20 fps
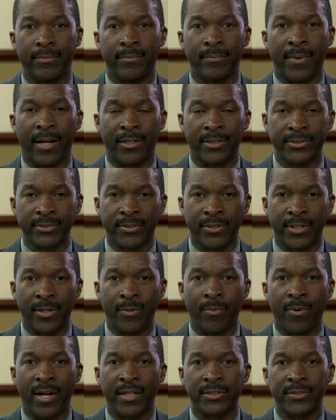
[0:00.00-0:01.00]
monitor
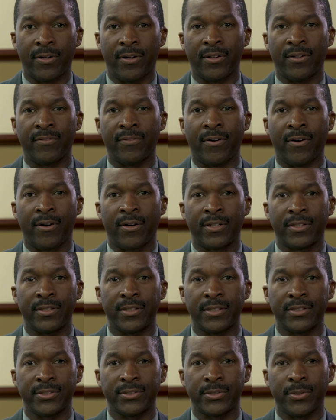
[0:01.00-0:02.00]
and watch all of our
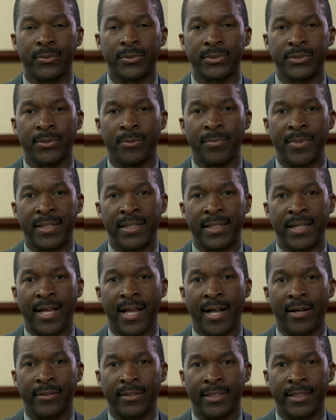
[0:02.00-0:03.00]
social media
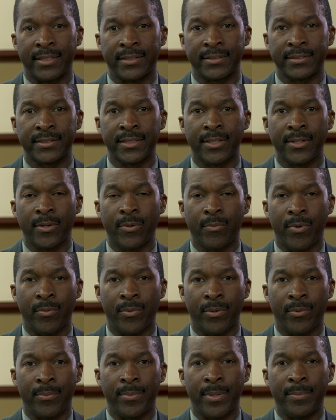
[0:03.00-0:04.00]
outlets where
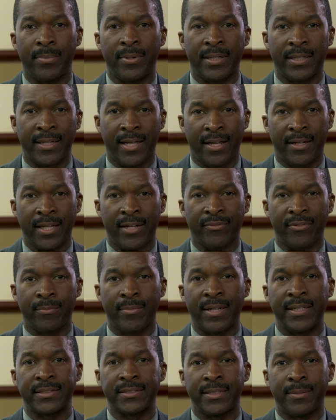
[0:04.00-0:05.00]
we will be putting out
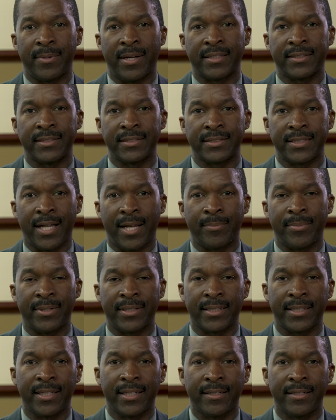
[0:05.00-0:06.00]
information about this
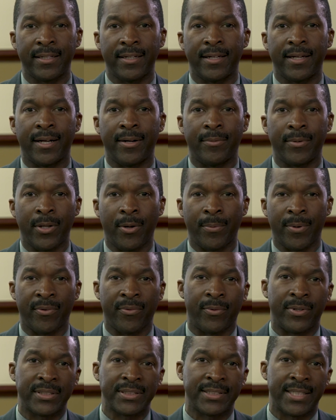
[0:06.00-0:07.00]
topic. We hope
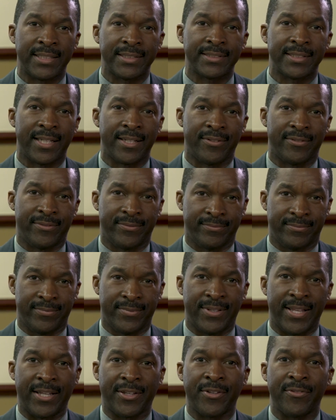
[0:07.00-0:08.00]
everyone stays safe.
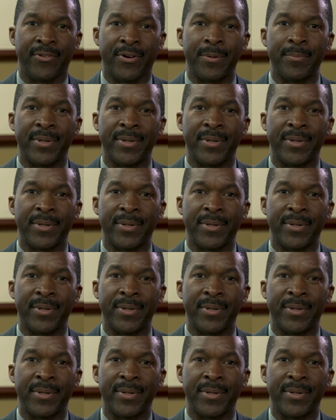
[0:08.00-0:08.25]
Thank you very